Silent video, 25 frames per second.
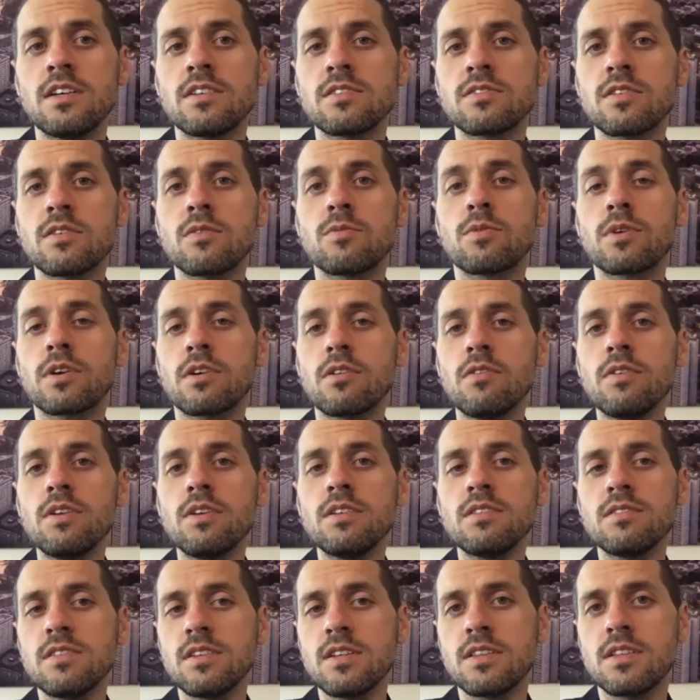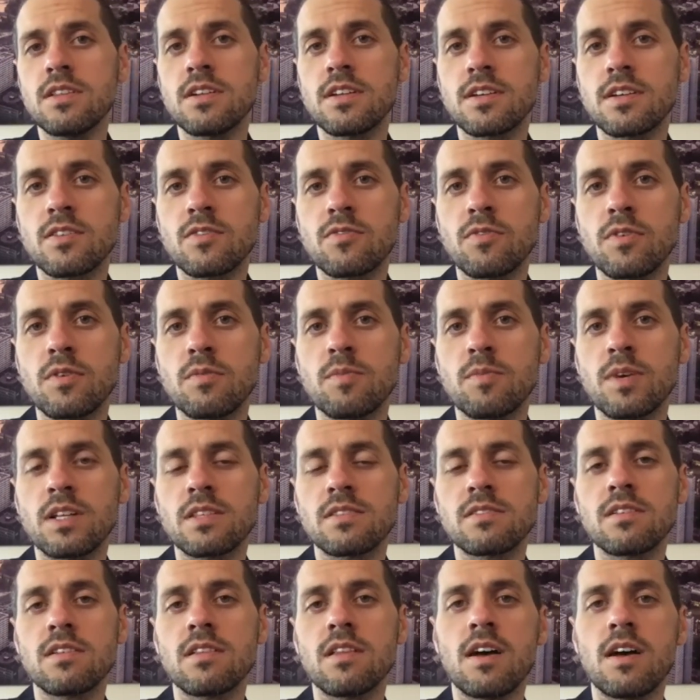So we're going to see in the next few
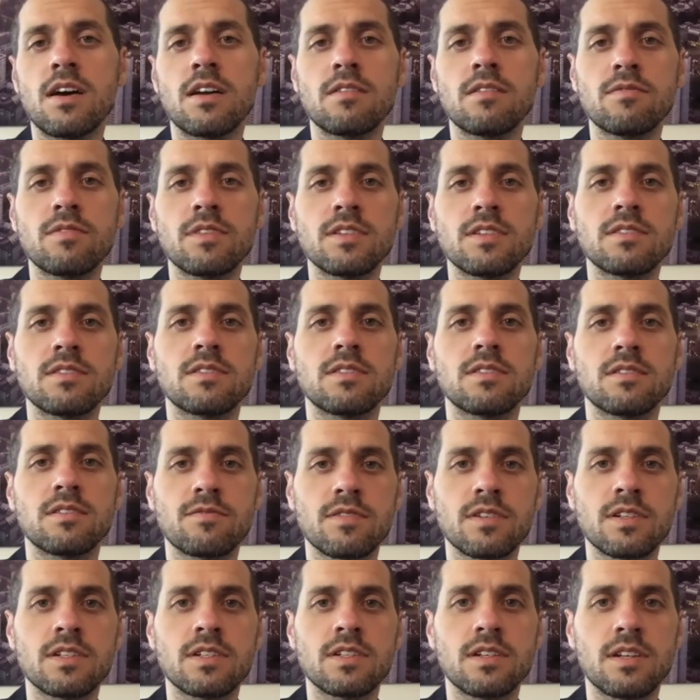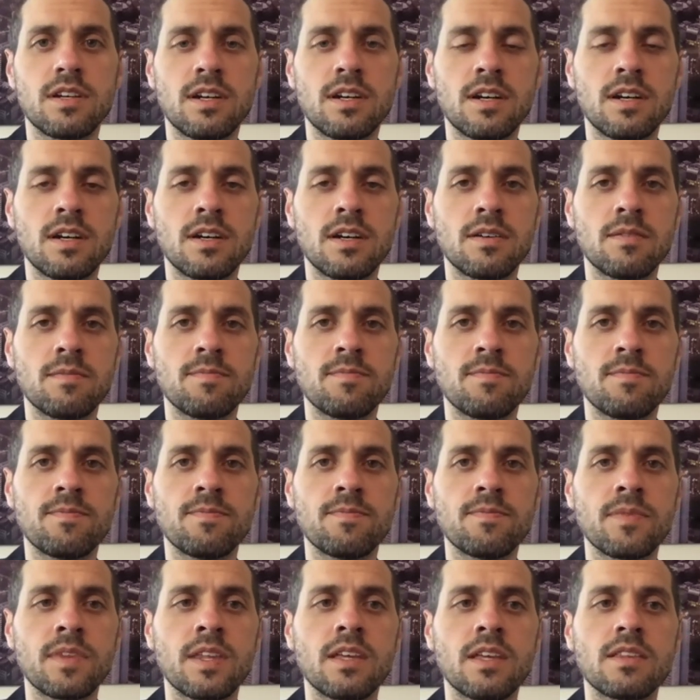months a lot of these different um,
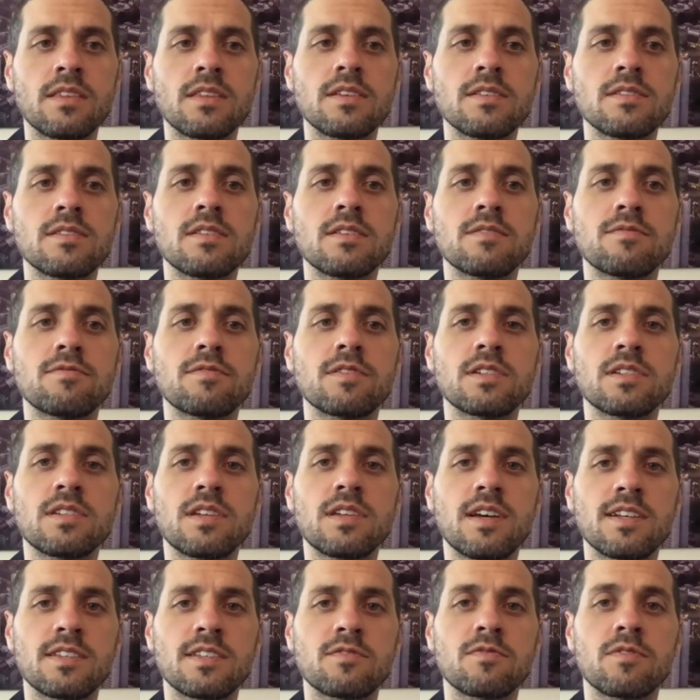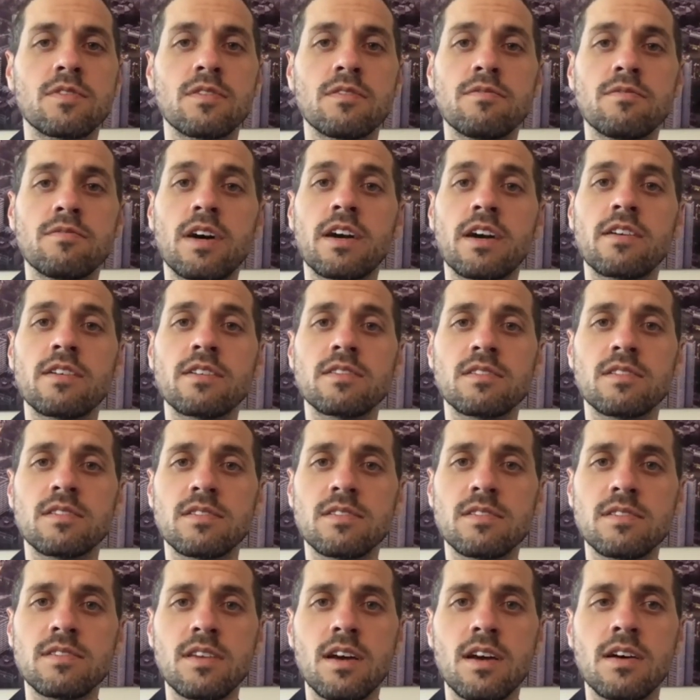these different tests for the virus
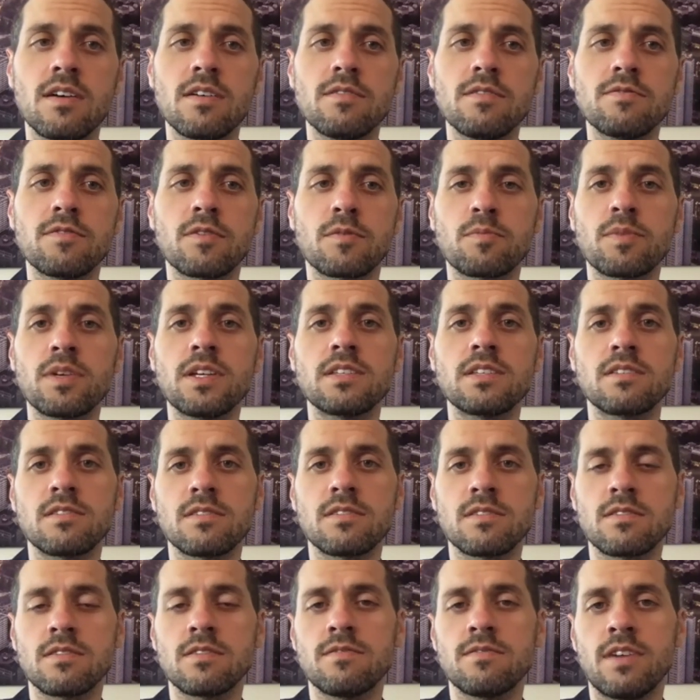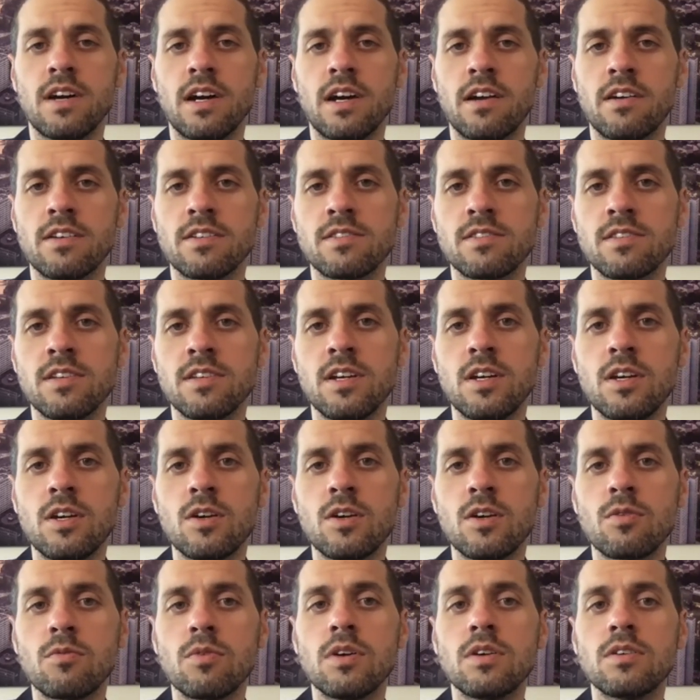itself or pieces of the virus
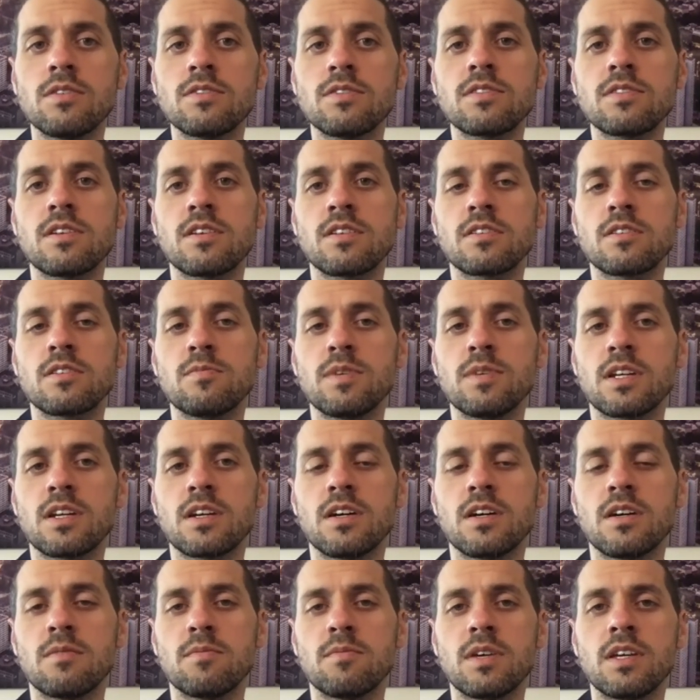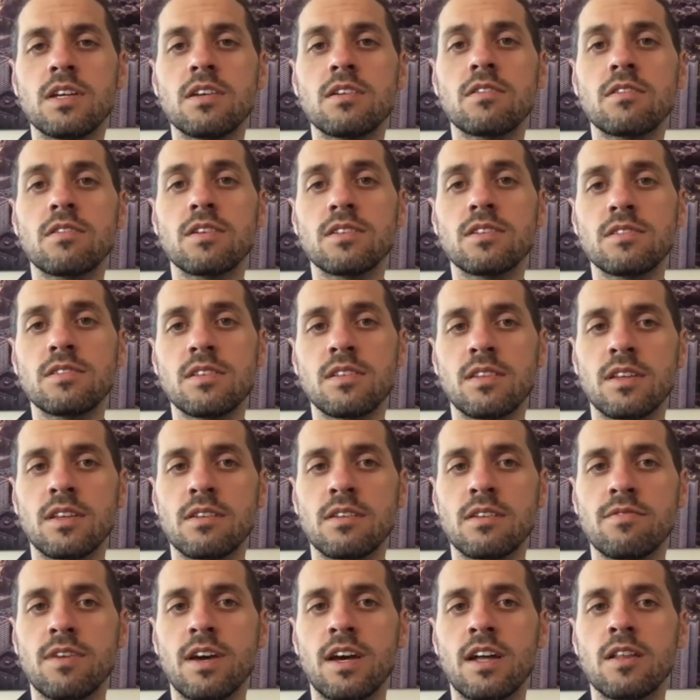will start to become
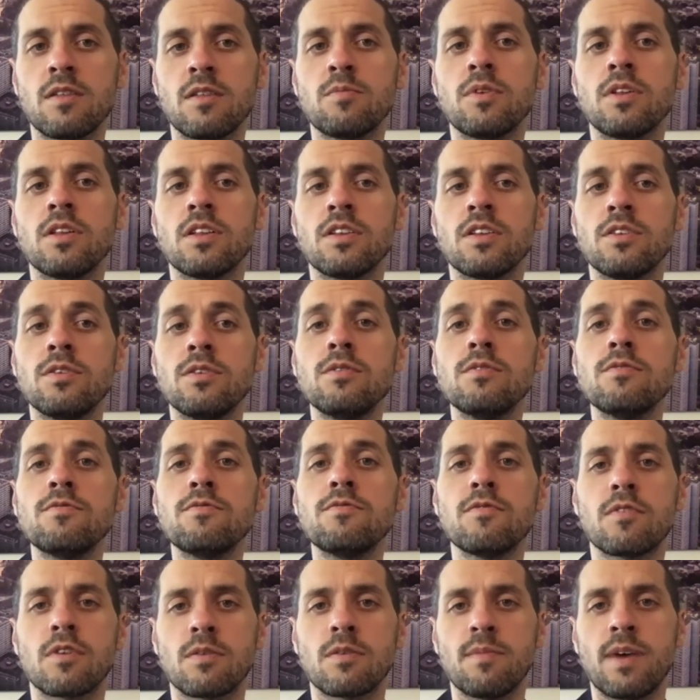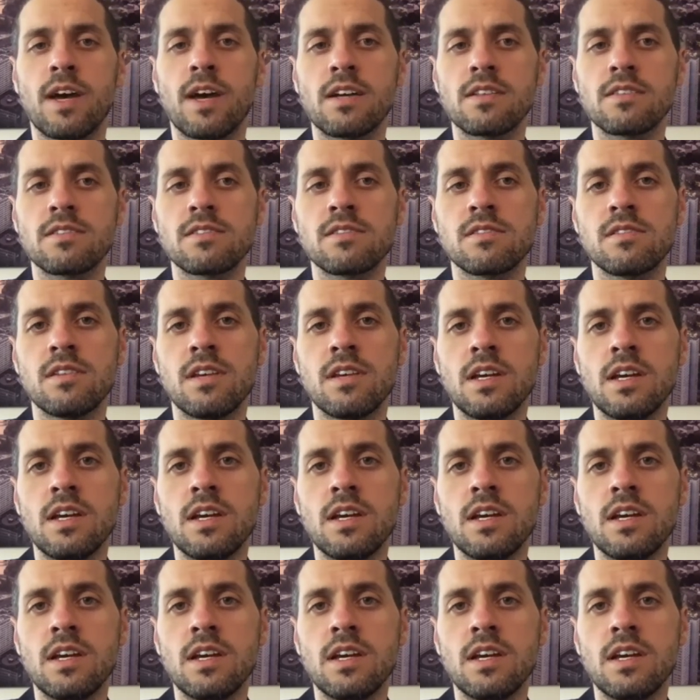increasingly available in new formats,